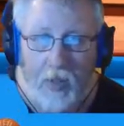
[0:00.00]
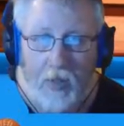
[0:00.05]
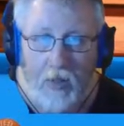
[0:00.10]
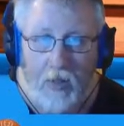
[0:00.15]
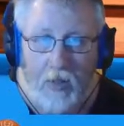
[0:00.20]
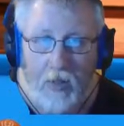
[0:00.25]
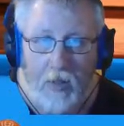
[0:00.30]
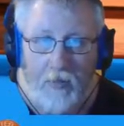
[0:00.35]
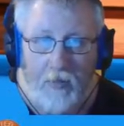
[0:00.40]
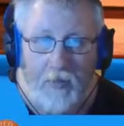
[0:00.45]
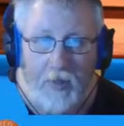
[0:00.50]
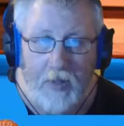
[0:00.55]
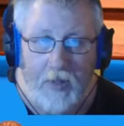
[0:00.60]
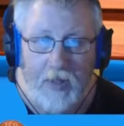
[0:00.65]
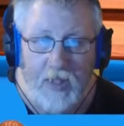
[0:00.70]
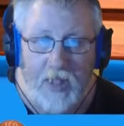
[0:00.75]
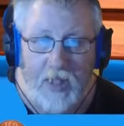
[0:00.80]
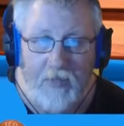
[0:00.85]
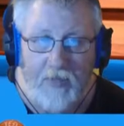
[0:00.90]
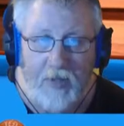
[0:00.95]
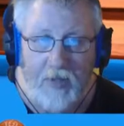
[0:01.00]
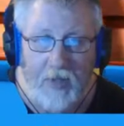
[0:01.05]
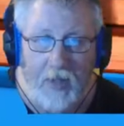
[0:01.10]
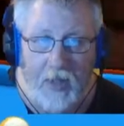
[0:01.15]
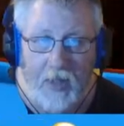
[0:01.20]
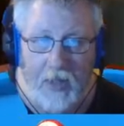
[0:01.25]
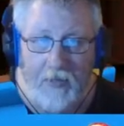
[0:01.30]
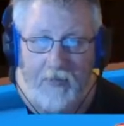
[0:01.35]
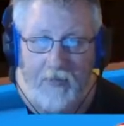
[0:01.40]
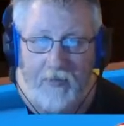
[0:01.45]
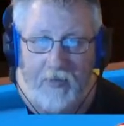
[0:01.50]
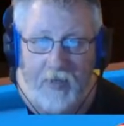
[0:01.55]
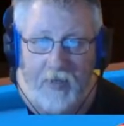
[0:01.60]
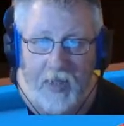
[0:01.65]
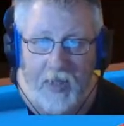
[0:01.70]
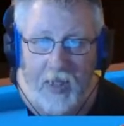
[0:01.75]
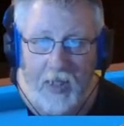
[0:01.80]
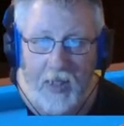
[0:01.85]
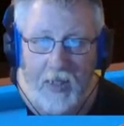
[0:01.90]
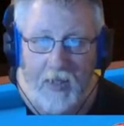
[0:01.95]
I've got the 7 left,
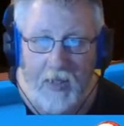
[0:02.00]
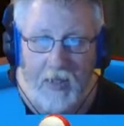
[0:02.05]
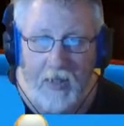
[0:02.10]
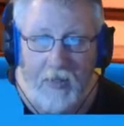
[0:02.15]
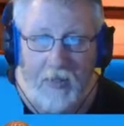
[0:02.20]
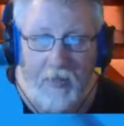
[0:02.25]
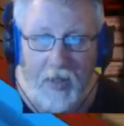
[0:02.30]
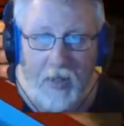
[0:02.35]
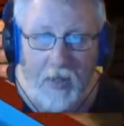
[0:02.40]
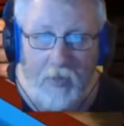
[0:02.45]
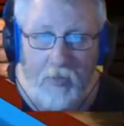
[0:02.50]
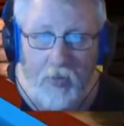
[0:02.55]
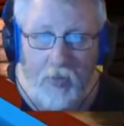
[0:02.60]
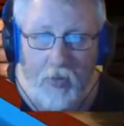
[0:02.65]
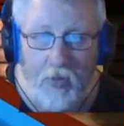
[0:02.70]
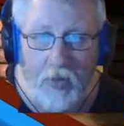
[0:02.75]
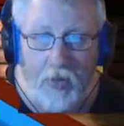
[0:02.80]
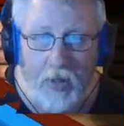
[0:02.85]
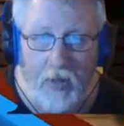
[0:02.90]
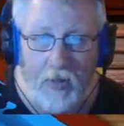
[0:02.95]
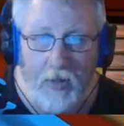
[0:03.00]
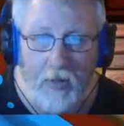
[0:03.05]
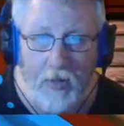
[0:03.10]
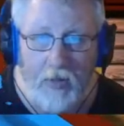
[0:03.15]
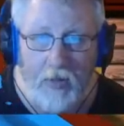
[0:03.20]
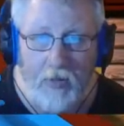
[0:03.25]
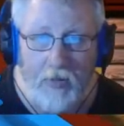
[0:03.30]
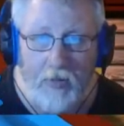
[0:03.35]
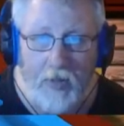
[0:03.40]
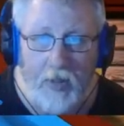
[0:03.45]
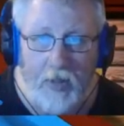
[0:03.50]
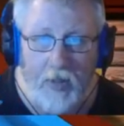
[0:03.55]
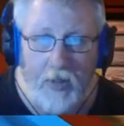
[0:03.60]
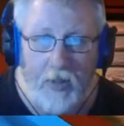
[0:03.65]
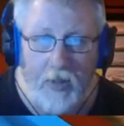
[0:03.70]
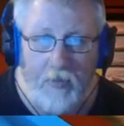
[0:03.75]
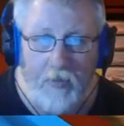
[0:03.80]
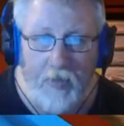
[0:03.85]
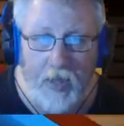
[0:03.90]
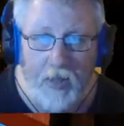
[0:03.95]
the 8 into the middle pocket, the 2 into
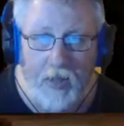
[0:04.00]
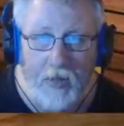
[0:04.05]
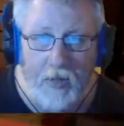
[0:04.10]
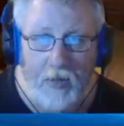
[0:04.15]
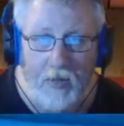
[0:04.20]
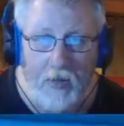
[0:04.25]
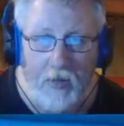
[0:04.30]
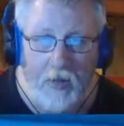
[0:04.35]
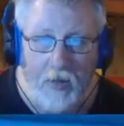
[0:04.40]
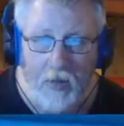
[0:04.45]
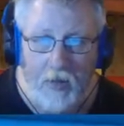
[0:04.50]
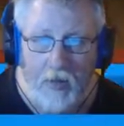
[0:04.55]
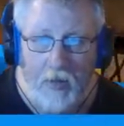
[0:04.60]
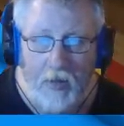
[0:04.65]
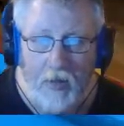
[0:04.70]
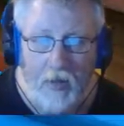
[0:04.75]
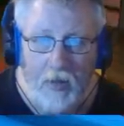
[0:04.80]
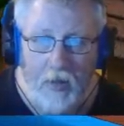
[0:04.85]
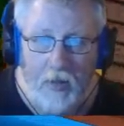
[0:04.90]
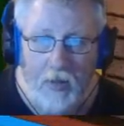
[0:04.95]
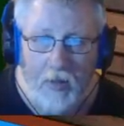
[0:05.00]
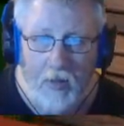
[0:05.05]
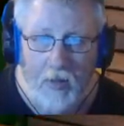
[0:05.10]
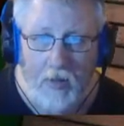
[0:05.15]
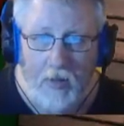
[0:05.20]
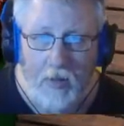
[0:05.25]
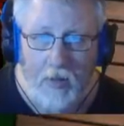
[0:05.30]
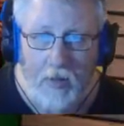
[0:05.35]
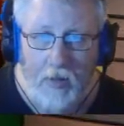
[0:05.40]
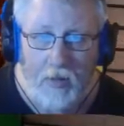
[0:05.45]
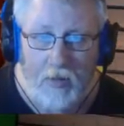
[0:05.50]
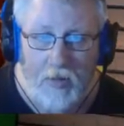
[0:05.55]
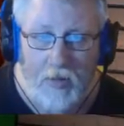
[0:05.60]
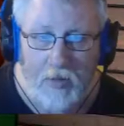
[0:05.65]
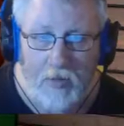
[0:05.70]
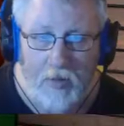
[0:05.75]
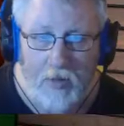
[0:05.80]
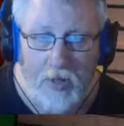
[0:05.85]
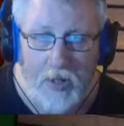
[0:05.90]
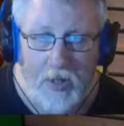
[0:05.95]
the middle.
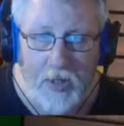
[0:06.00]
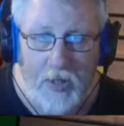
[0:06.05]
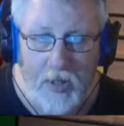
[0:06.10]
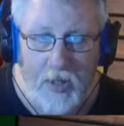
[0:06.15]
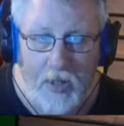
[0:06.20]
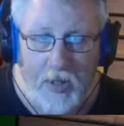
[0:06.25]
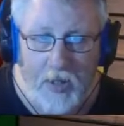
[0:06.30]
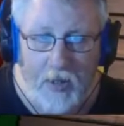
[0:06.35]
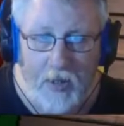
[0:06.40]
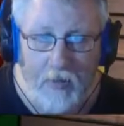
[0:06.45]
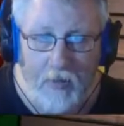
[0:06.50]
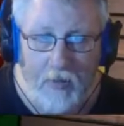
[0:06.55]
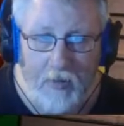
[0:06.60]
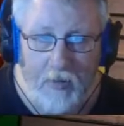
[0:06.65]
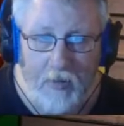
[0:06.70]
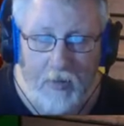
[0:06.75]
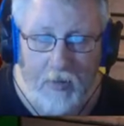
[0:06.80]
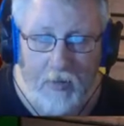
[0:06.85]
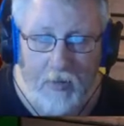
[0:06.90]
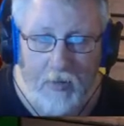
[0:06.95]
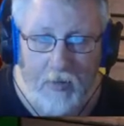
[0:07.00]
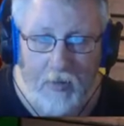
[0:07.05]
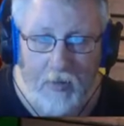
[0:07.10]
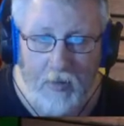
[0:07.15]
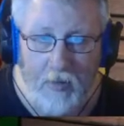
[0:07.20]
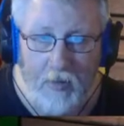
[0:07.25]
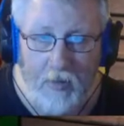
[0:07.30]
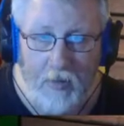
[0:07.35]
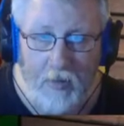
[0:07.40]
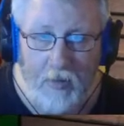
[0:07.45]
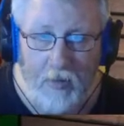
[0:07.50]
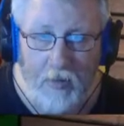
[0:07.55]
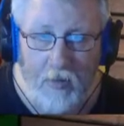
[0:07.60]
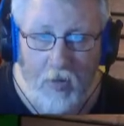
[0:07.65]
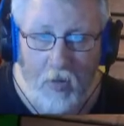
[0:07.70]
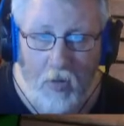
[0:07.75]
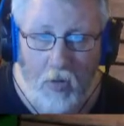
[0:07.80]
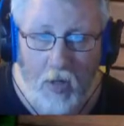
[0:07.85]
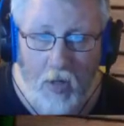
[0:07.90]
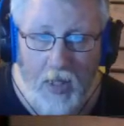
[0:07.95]
So I just need to
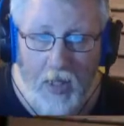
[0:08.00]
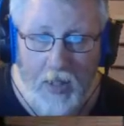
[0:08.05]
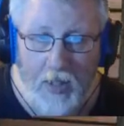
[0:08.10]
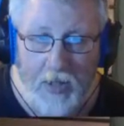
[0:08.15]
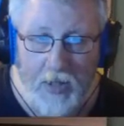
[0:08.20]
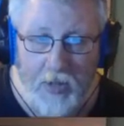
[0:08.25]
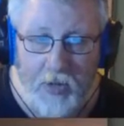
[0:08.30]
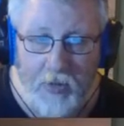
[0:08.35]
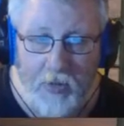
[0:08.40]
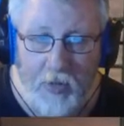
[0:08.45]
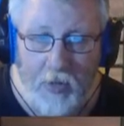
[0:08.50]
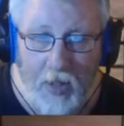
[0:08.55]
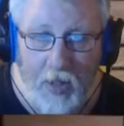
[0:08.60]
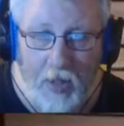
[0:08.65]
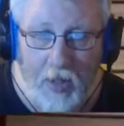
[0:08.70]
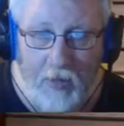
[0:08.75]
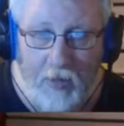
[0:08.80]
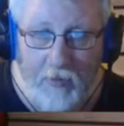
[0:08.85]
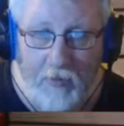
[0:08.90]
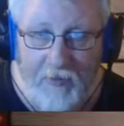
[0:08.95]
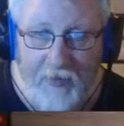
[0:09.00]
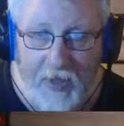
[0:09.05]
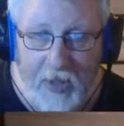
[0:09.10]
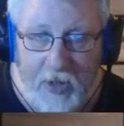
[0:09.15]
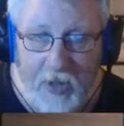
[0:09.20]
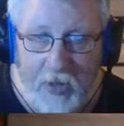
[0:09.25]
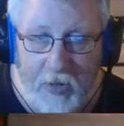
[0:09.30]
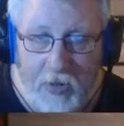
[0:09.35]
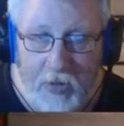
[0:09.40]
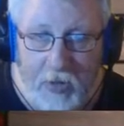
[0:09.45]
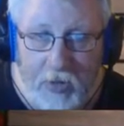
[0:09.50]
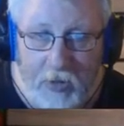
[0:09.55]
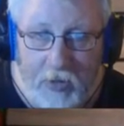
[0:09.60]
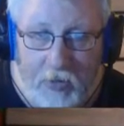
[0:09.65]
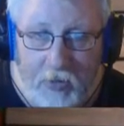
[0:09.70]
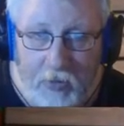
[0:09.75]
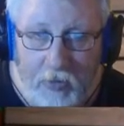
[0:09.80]
not hit this too hard and finish in the 2.